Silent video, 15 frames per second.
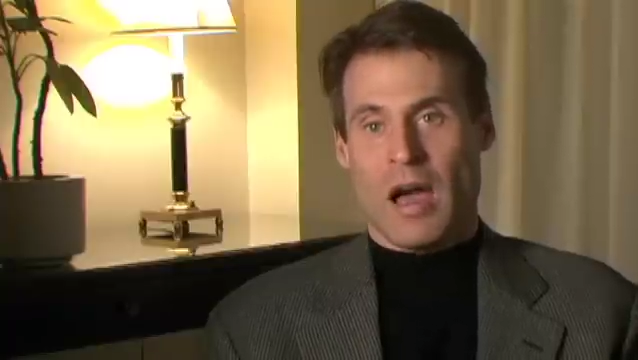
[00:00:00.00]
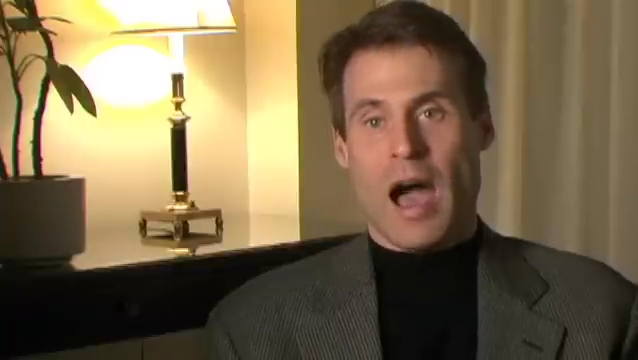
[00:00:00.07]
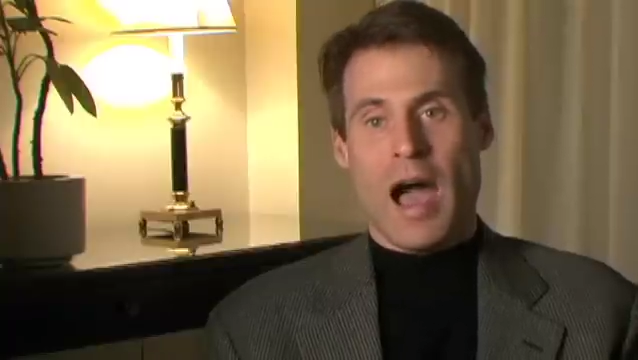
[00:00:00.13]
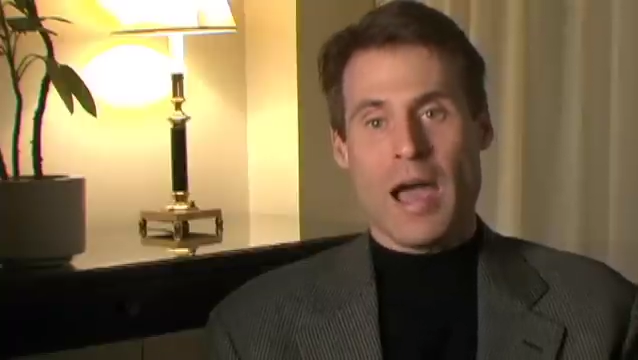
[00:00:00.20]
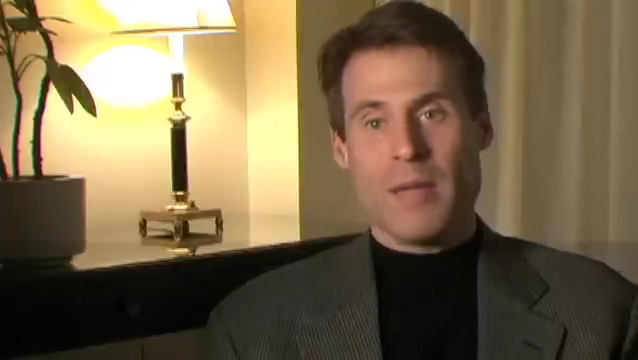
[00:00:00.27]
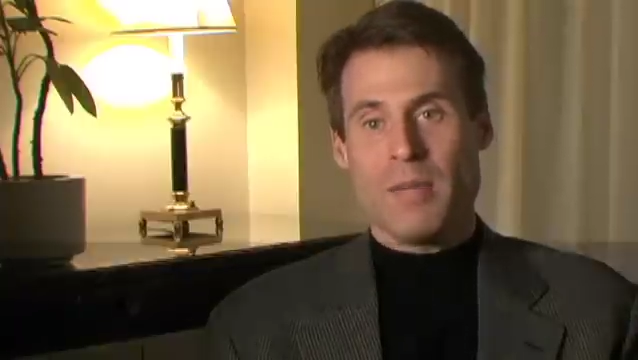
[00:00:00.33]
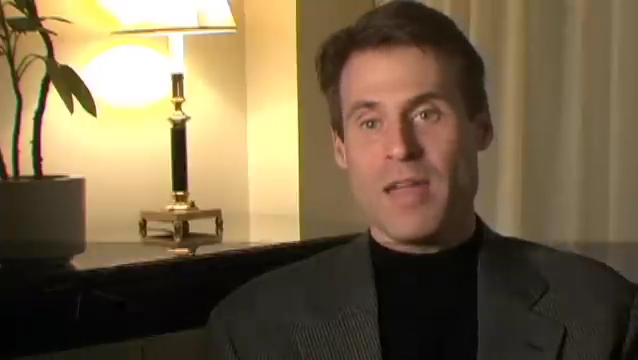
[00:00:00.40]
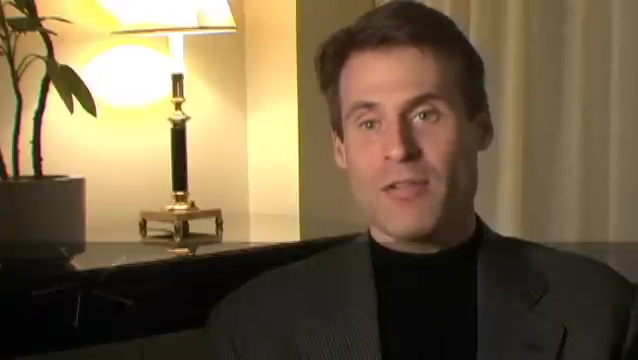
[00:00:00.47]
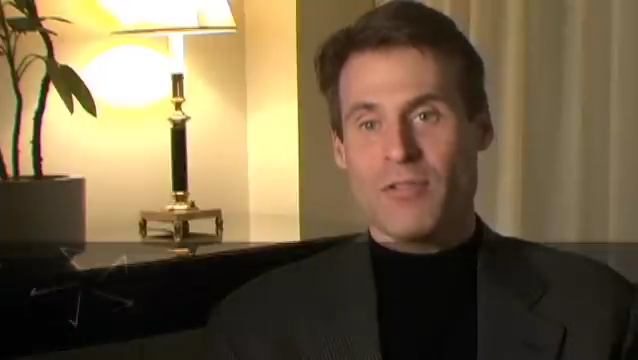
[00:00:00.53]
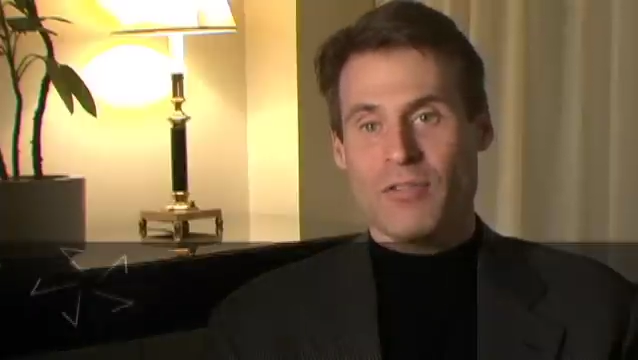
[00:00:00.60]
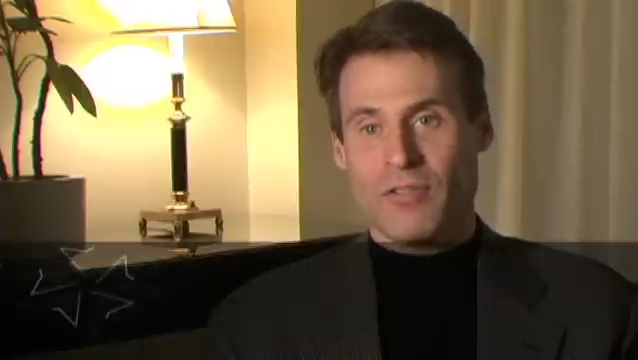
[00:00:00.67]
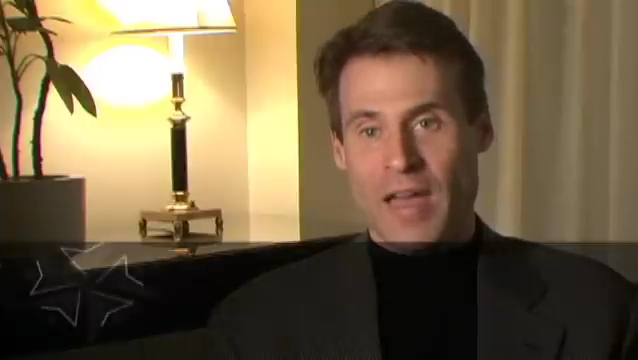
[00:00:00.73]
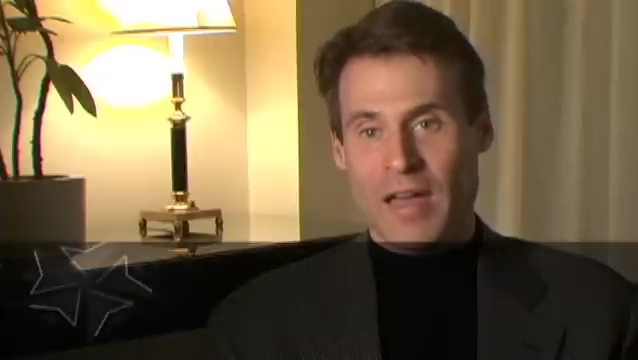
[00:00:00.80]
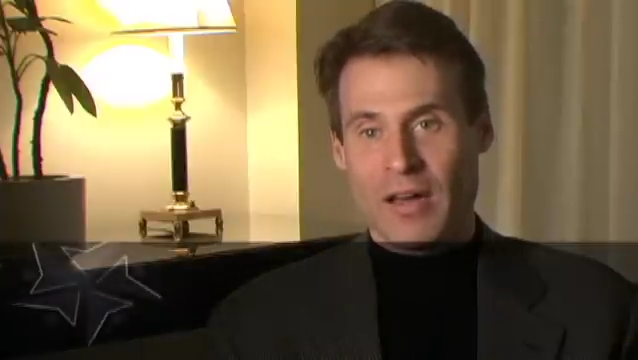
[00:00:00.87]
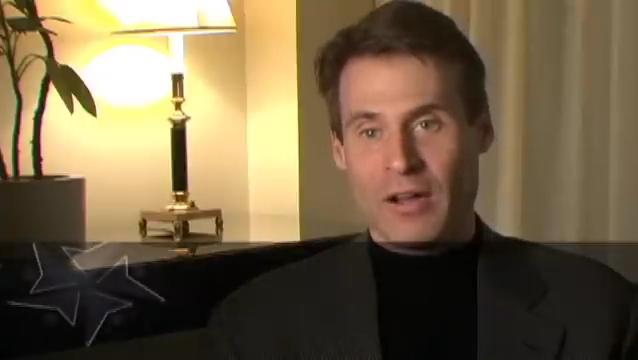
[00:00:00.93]
I may
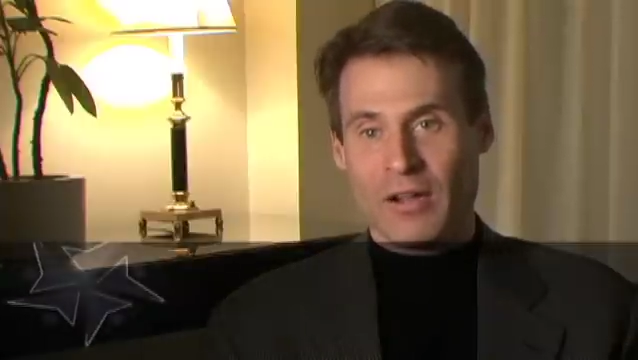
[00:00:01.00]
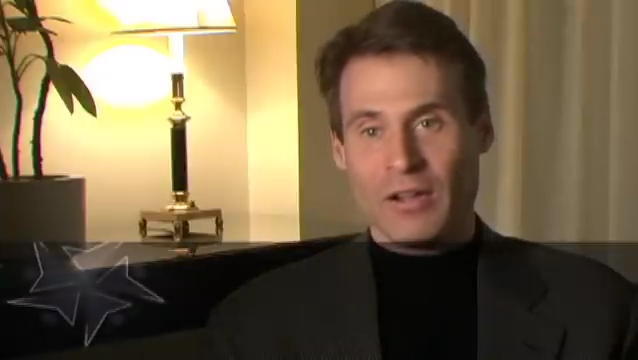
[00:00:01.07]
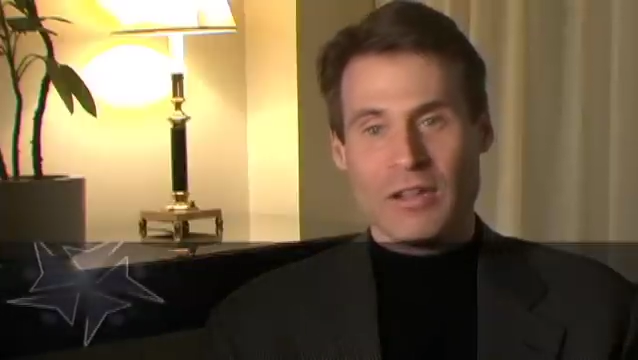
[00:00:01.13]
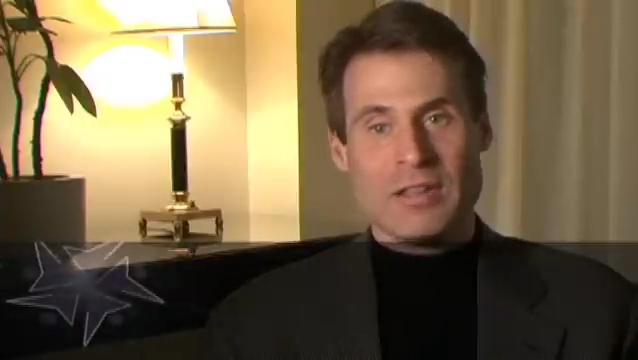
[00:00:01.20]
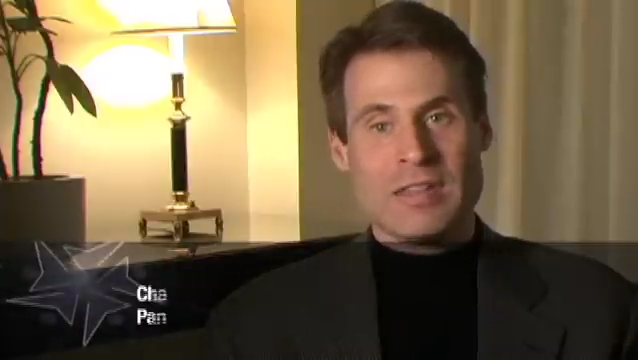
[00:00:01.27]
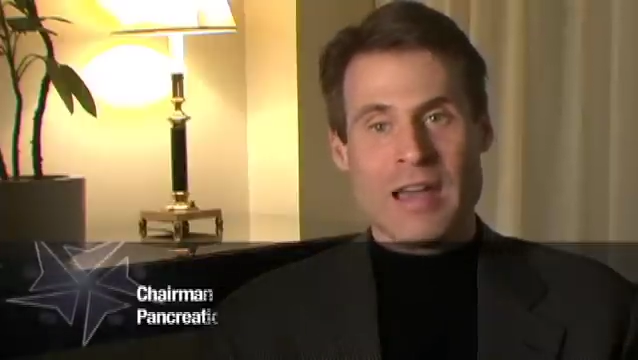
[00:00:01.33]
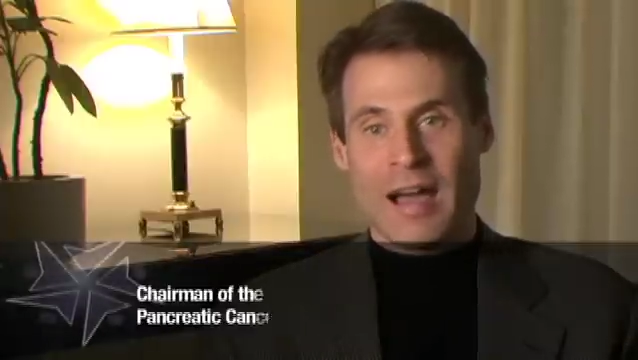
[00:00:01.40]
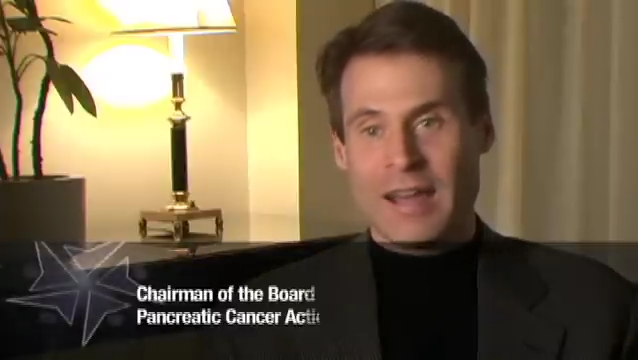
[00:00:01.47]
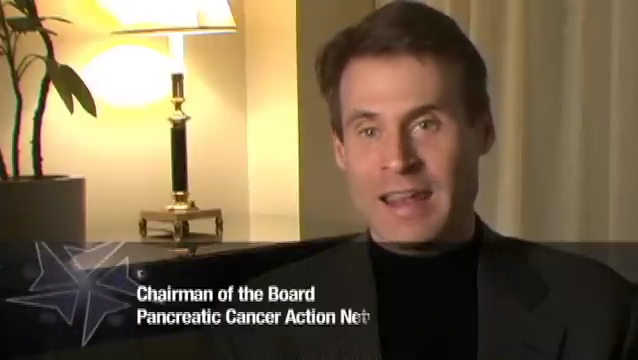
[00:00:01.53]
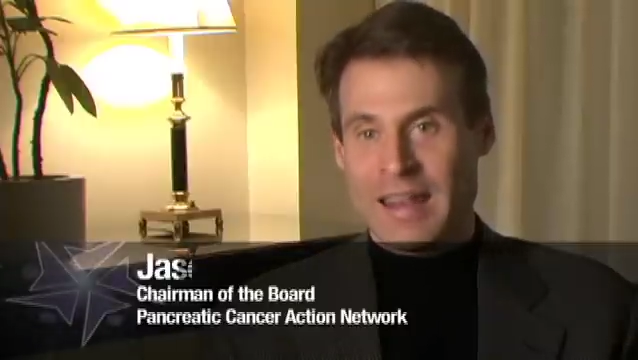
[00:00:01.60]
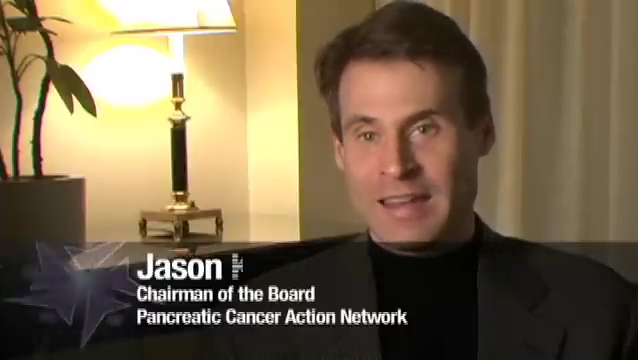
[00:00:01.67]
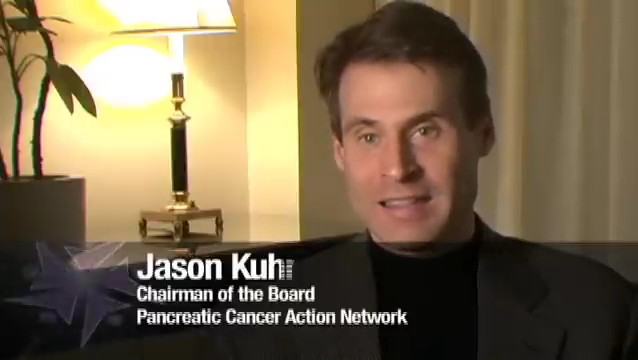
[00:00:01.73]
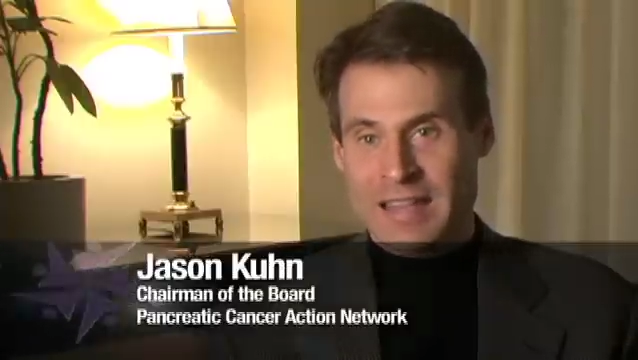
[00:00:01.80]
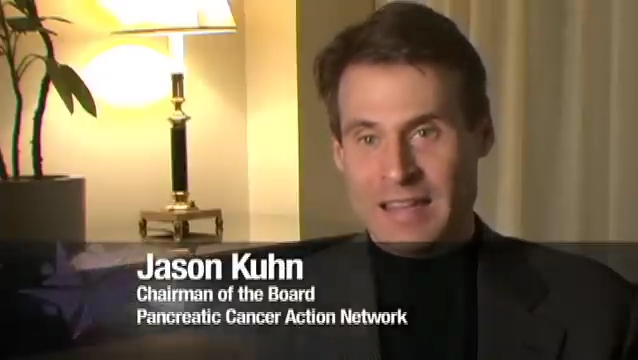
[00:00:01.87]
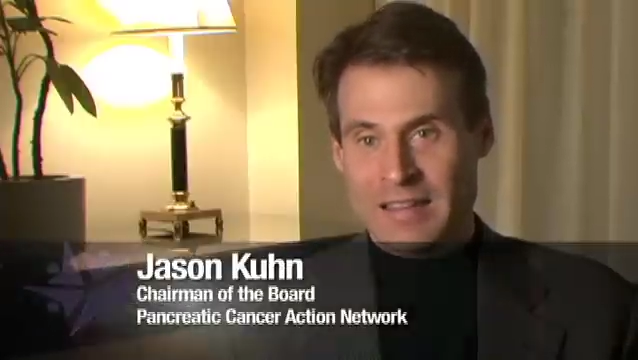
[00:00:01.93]
fail 9 out
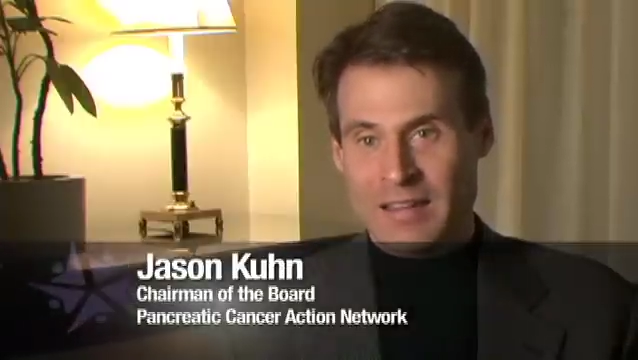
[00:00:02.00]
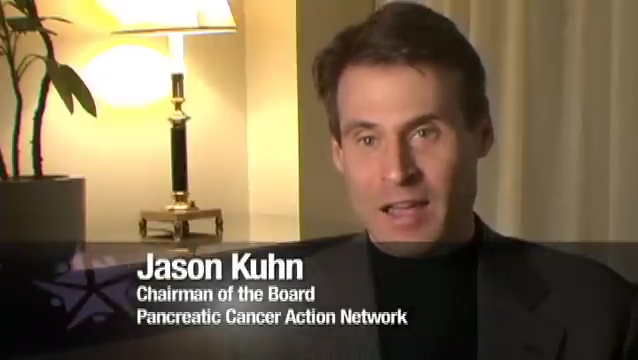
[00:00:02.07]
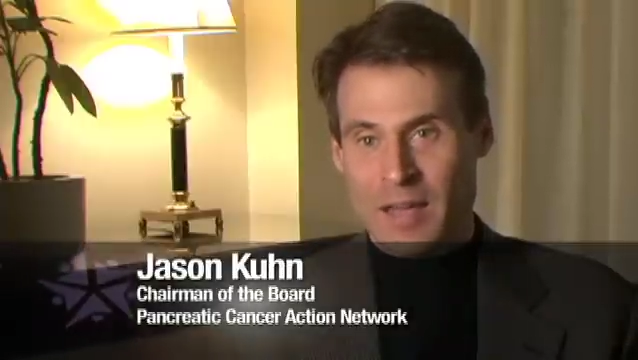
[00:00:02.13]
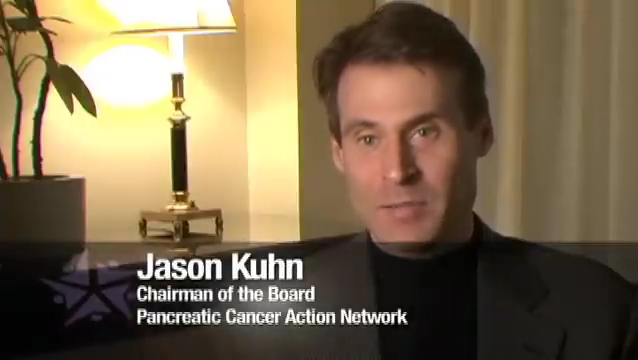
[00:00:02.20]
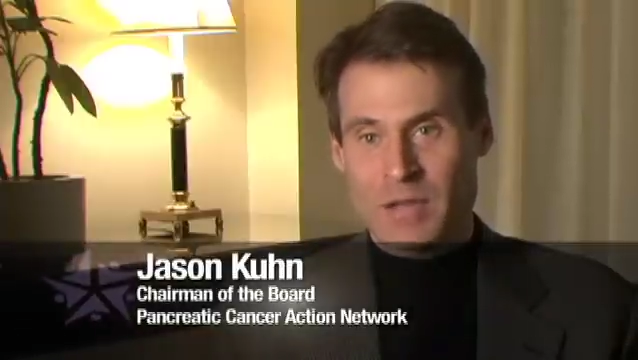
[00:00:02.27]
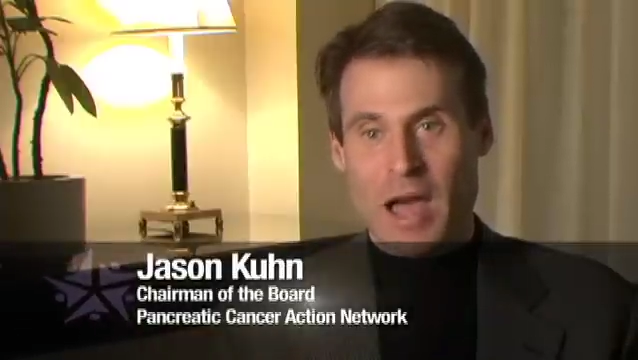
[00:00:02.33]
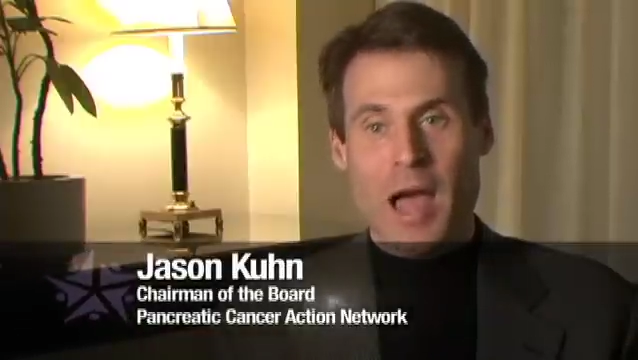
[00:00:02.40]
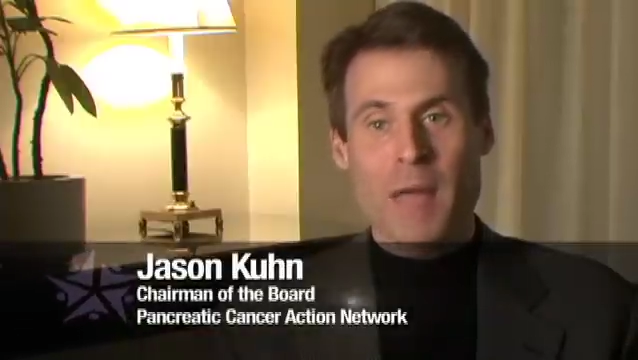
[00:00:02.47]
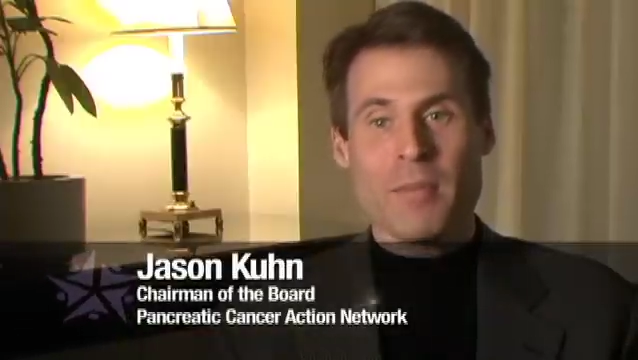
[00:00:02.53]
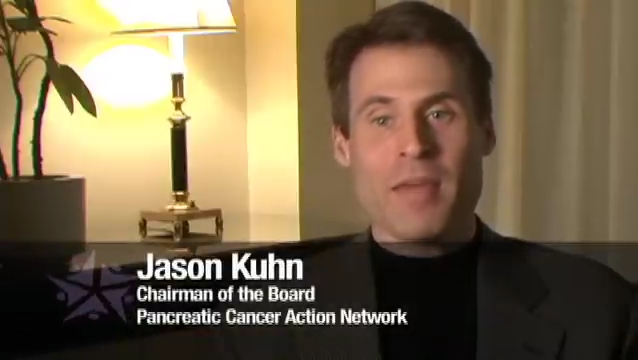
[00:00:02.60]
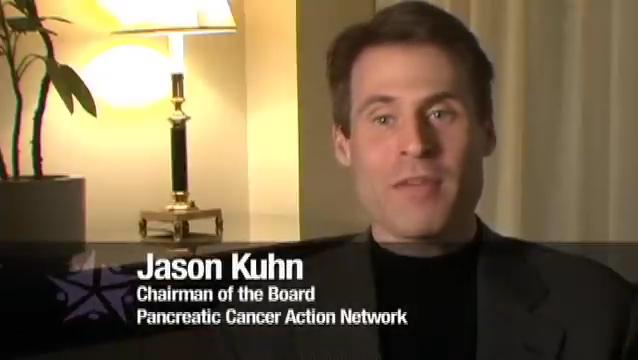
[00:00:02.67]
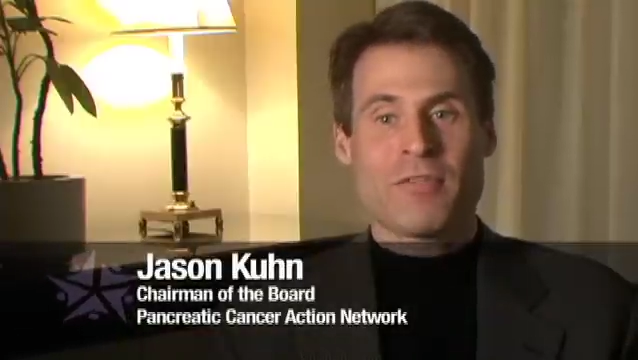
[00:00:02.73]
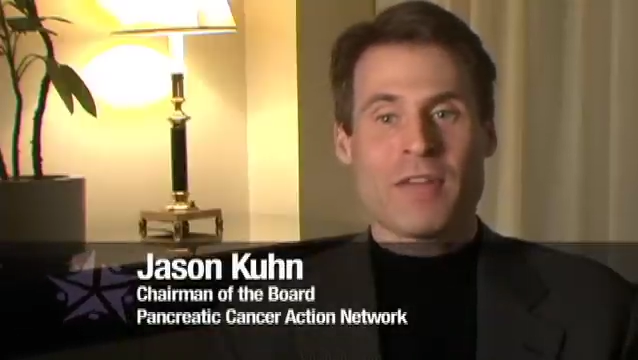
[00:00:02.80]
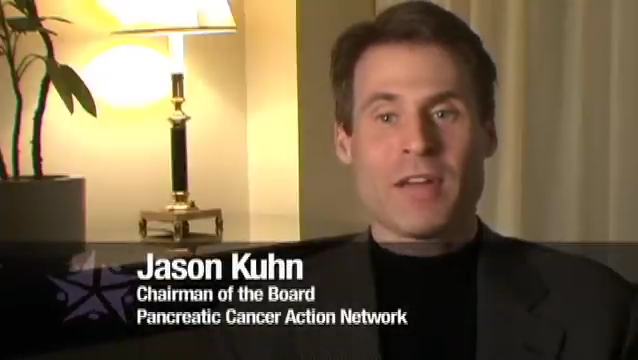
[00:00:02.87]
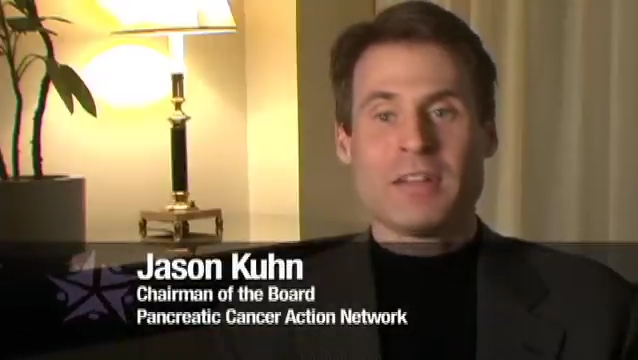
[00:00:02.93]
of 10 times, I
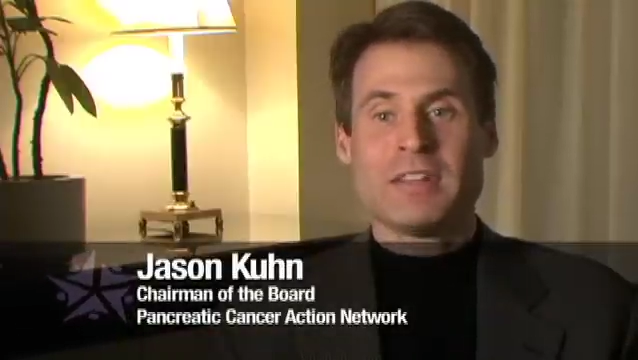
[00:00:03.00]
may fail